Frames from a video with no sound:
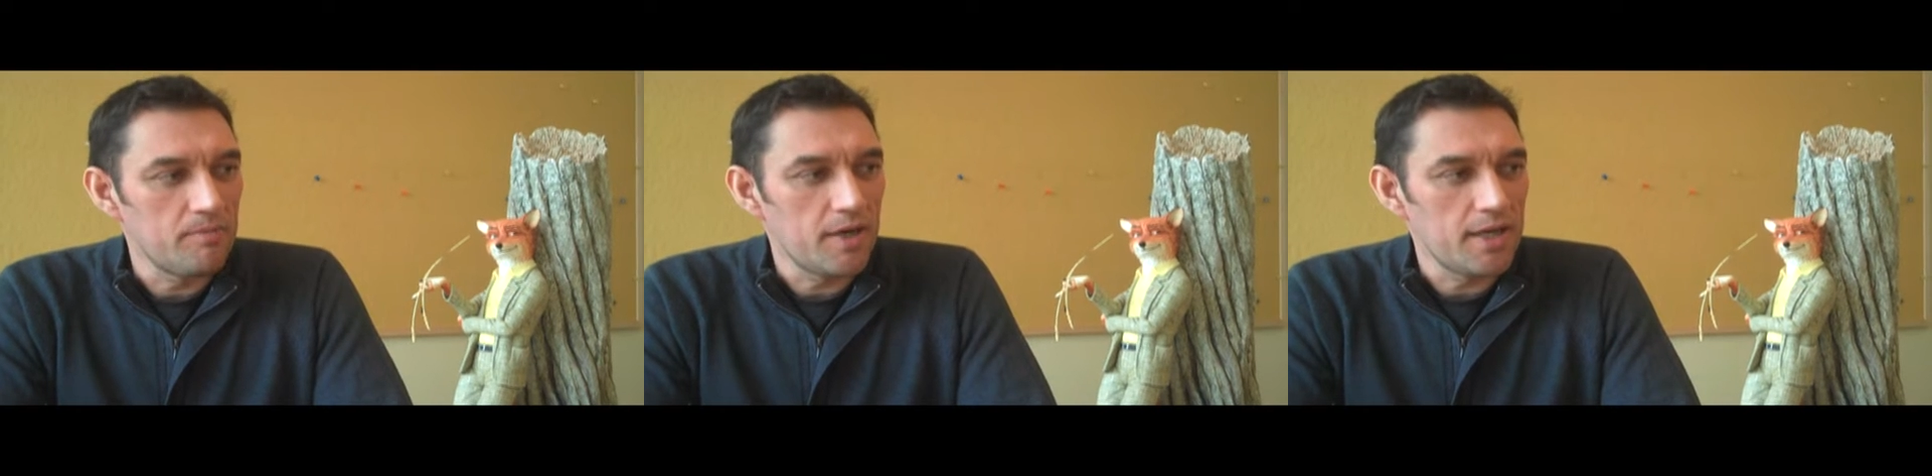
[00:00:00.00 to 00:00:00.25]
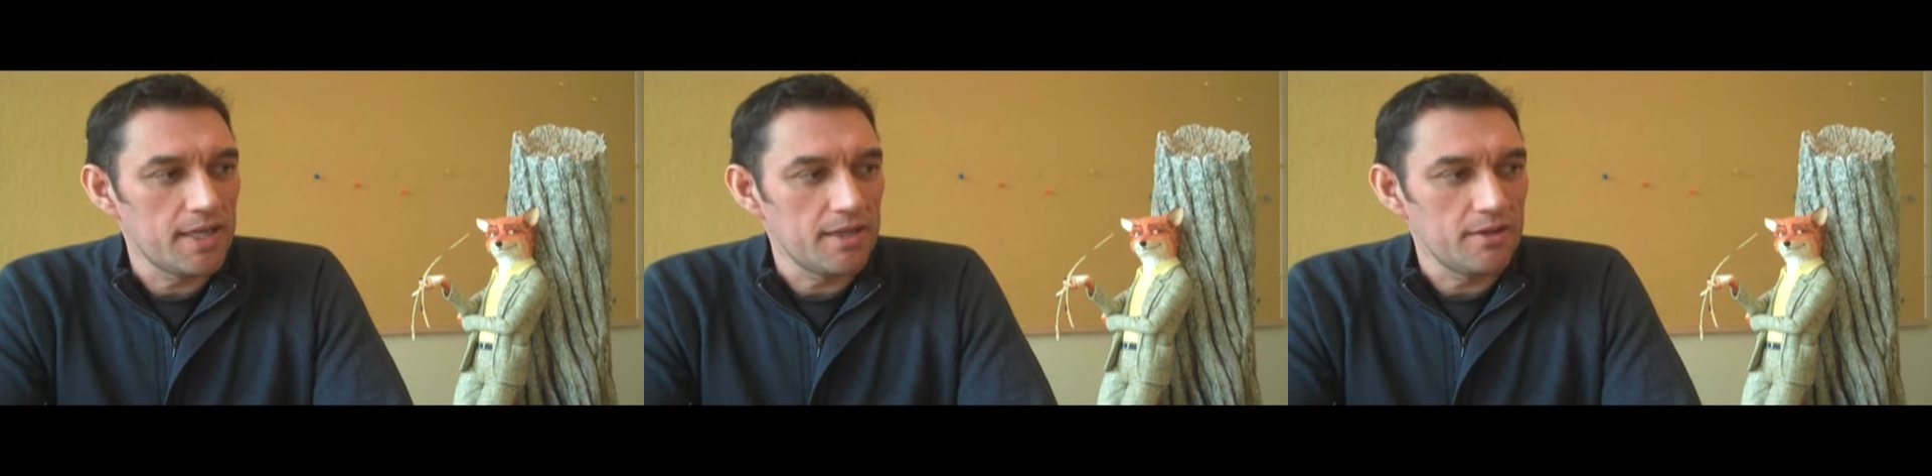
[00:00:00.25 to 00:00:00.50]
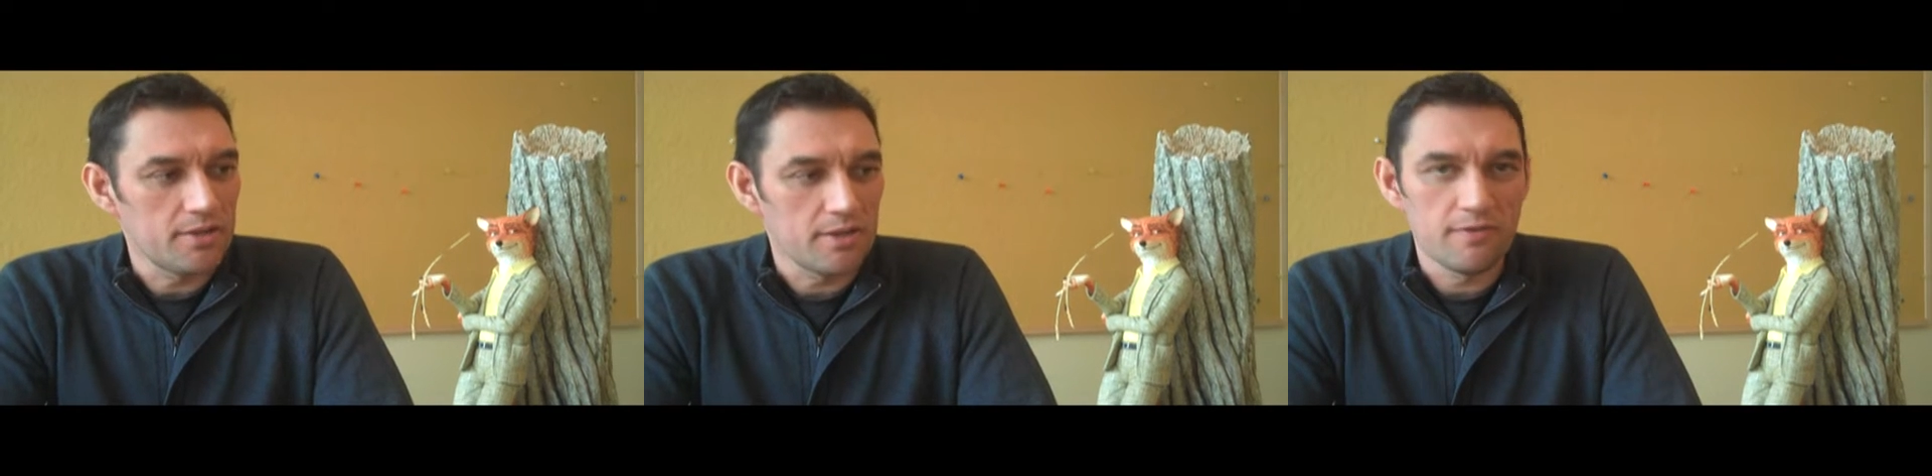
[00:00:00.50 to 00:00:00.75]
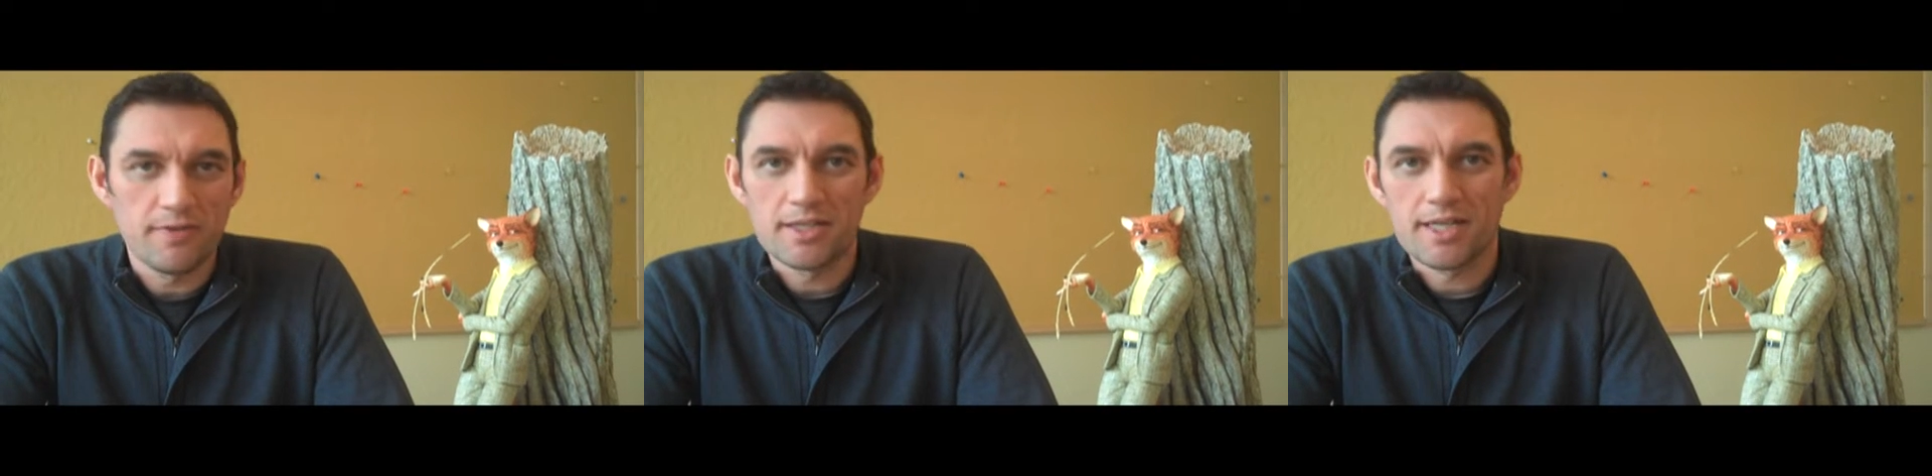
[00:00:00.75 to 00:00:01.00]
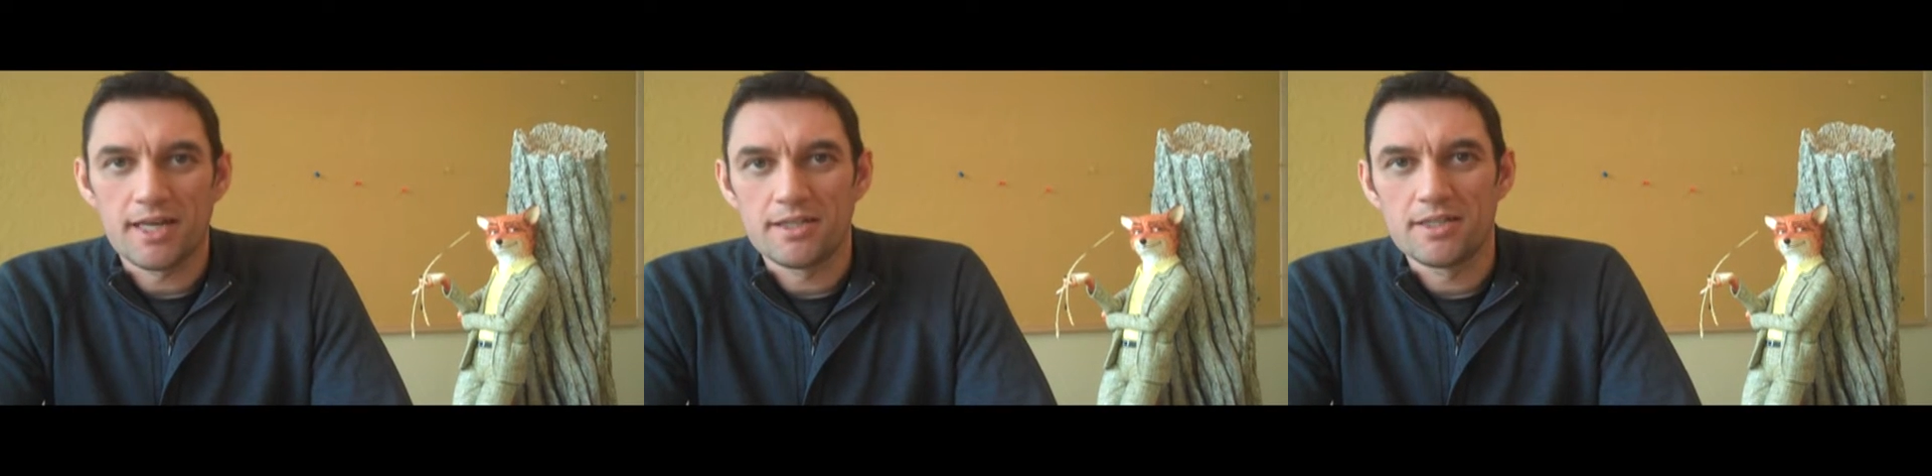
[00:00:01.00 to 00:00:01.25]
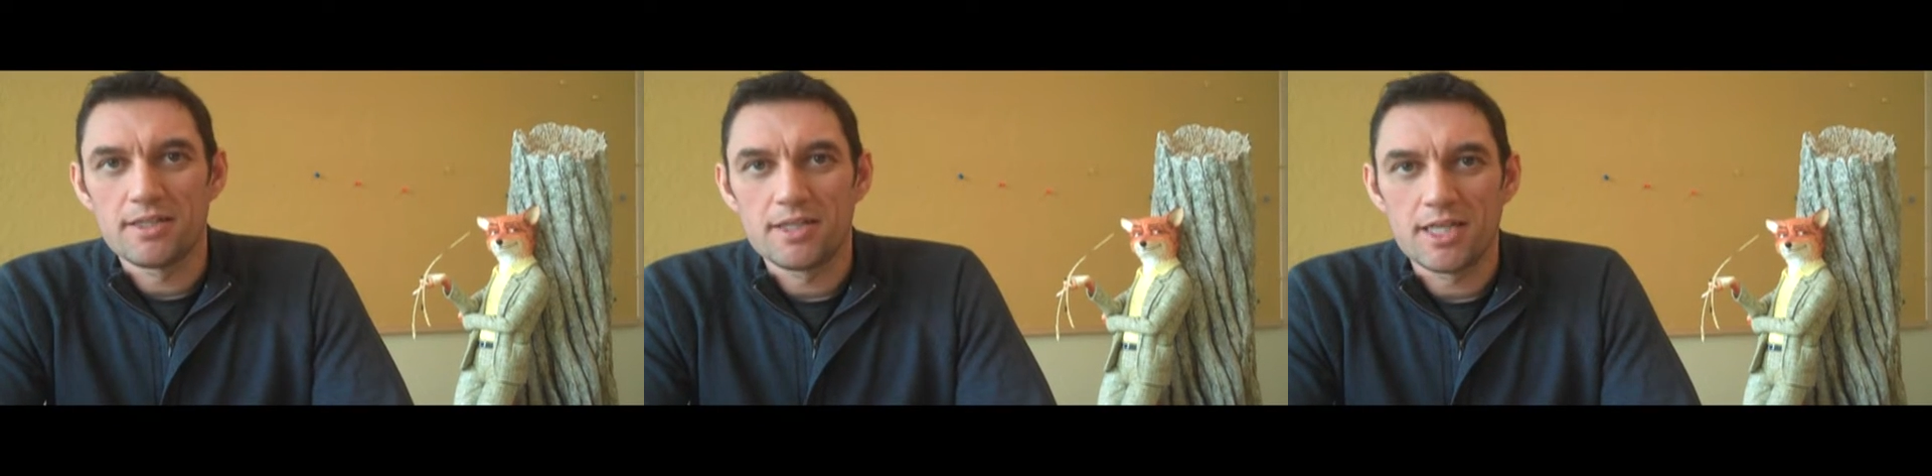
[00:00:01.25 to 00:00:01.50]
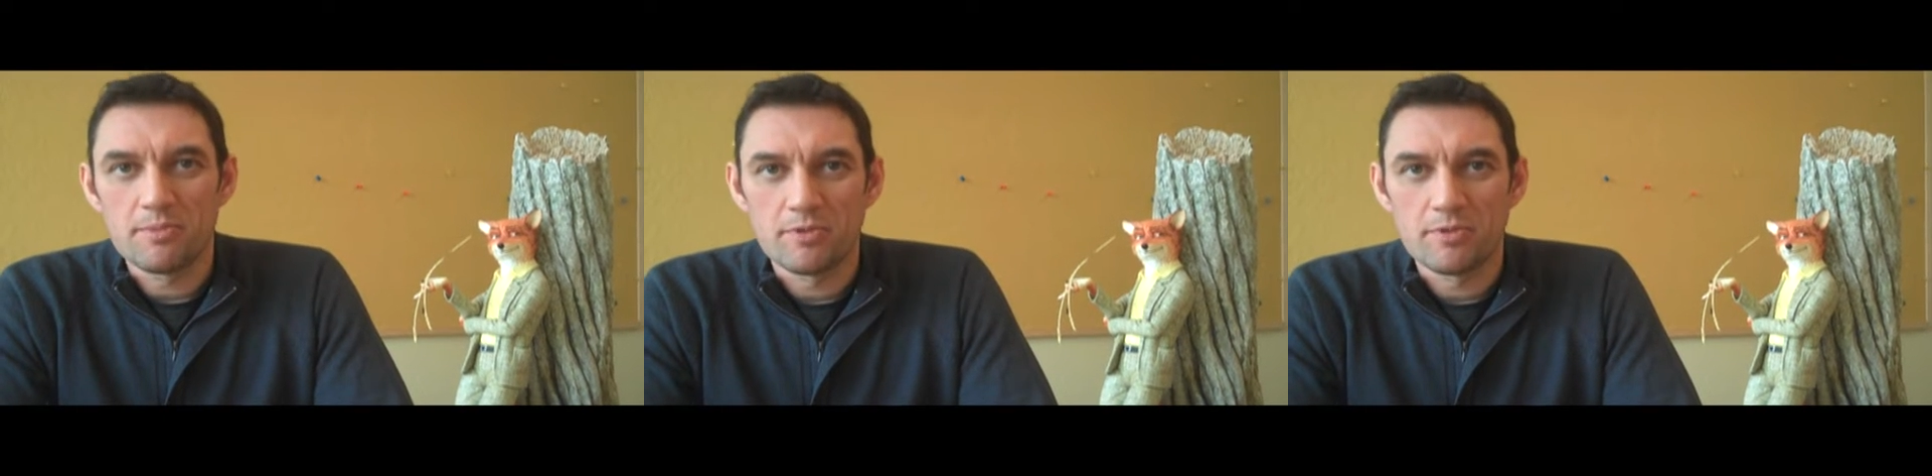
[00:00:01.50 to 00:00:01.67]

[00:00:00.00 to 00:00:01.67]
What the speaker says: And then there's a very talented team